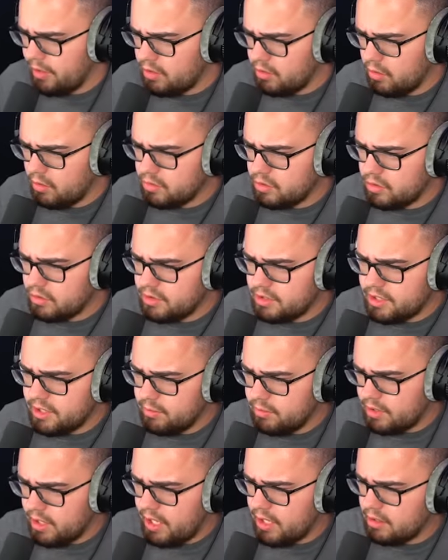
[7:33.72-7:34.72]
bit closer and
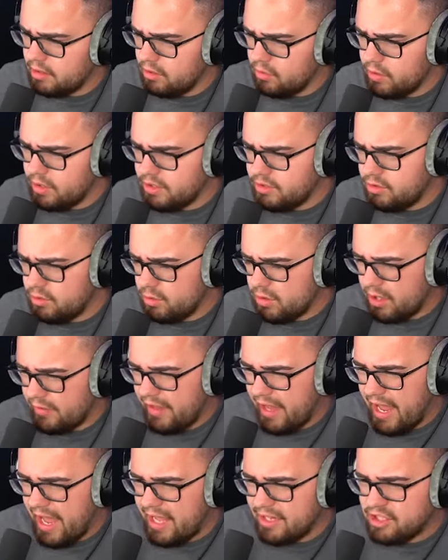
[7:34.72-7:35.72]
see what the heck Luca is doing on
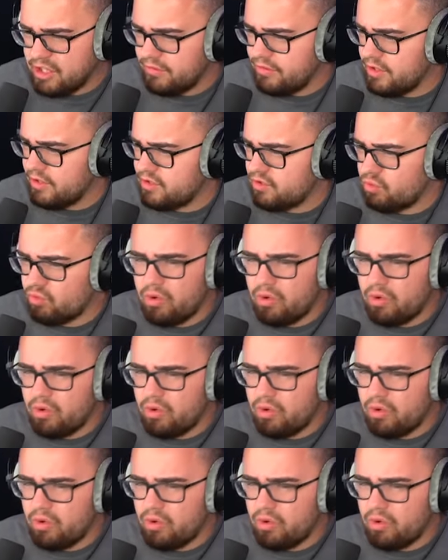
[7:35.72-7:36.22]
the edge of this